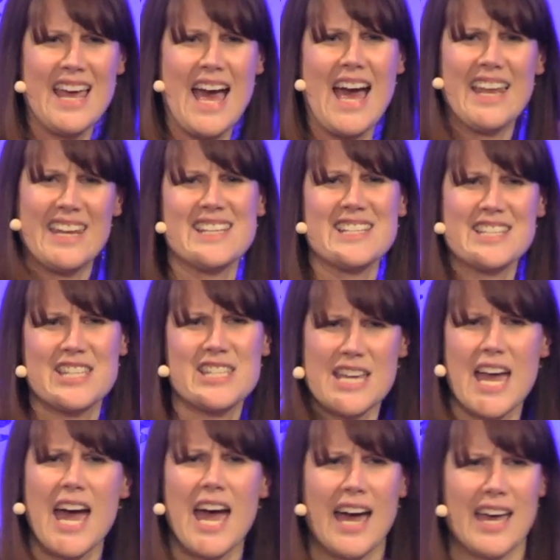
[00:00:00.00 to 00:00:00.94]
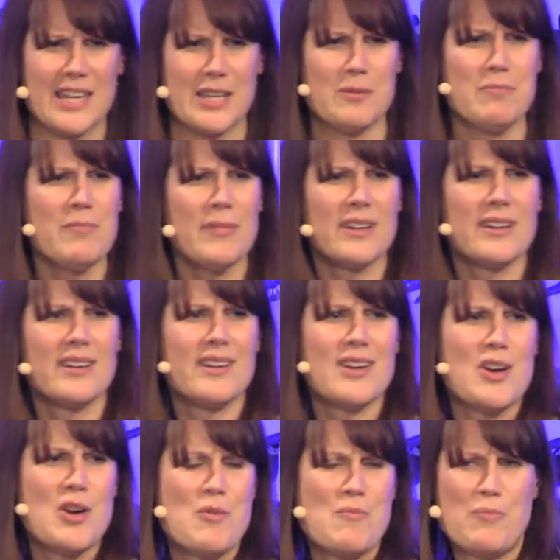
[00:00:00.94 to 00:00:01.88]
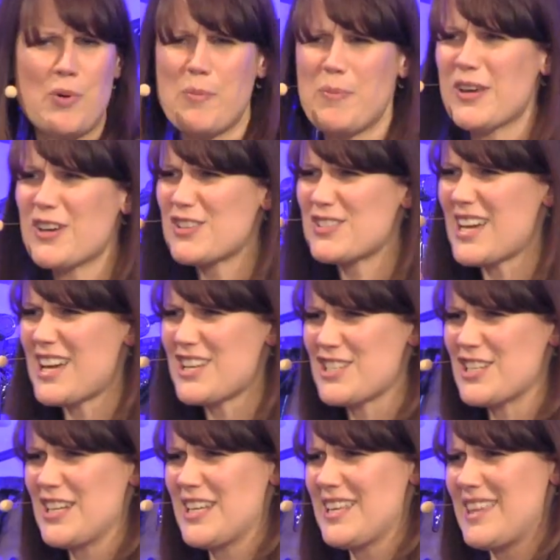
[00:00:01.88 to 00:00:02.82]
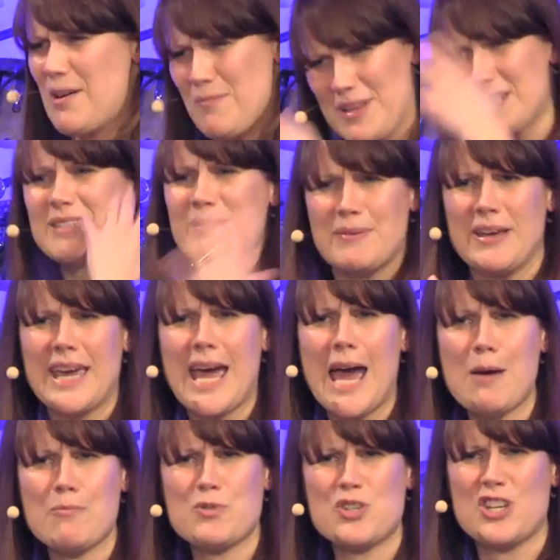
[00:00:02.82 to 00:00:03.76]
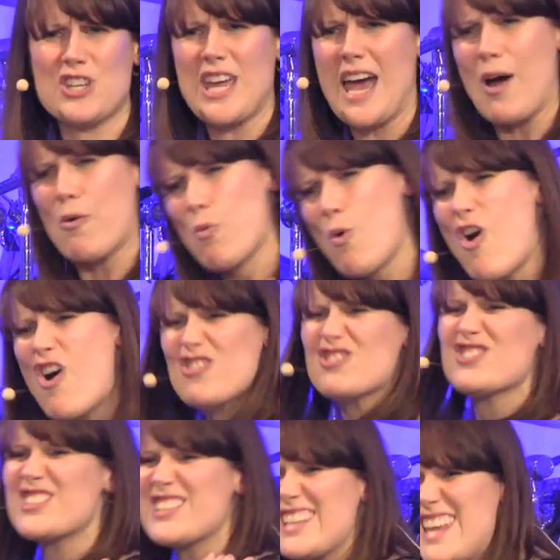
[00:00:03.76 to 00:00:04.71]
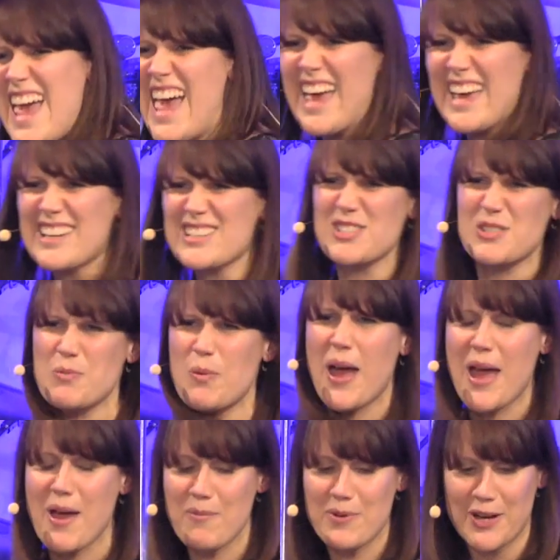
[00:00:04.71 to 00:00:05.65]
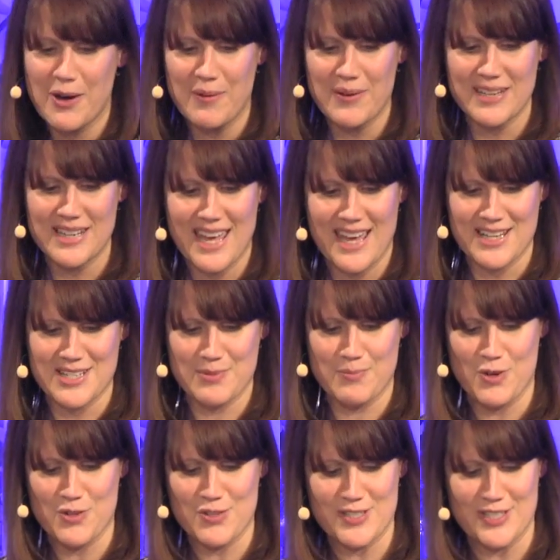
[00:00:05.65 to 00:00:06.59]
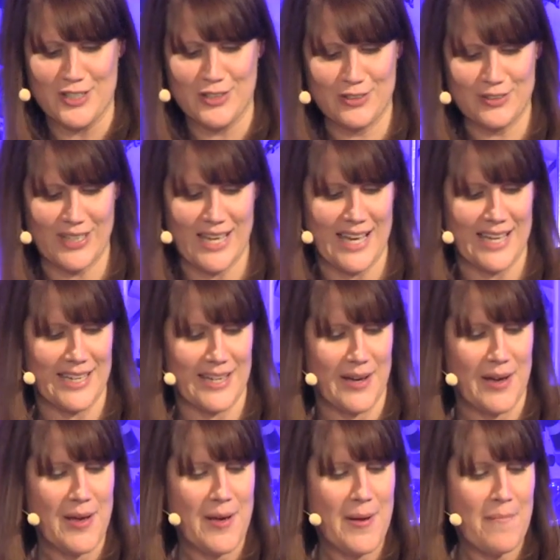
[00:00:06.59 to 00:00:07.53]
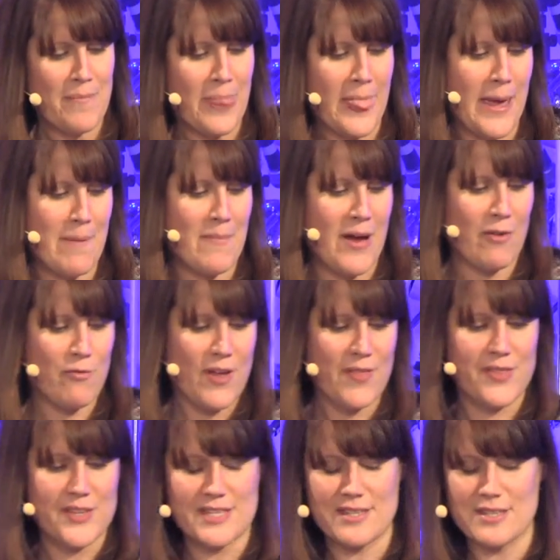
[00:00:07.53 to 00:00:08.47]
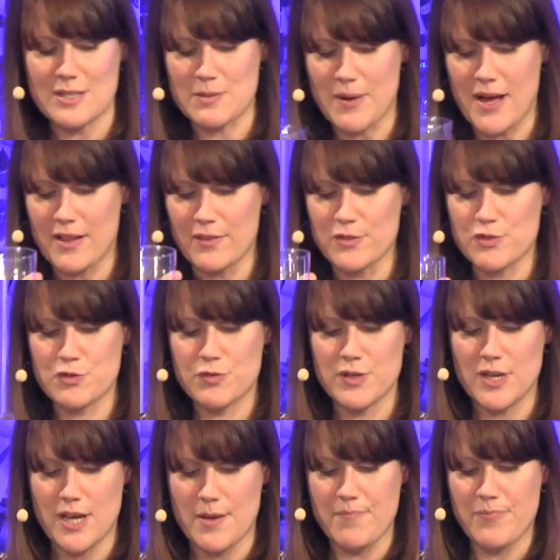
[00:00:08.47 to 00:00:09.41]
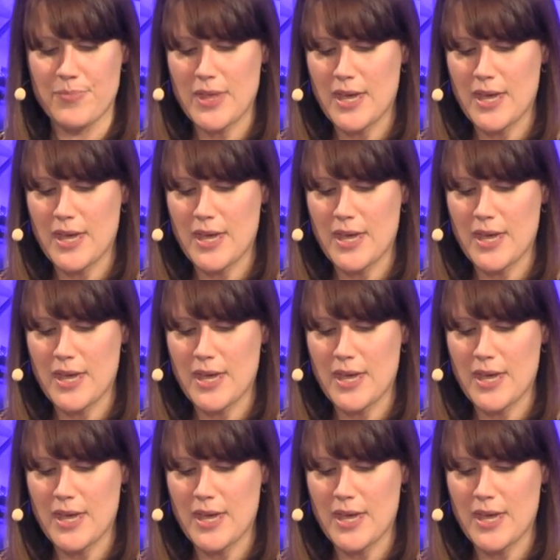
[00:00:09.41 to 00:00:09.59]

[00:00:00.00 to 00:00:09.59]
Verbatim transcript: and its time, but because actually that bit's been captured now. What's next? Where are we going next? What does it look like? Um, I read this as well, the um,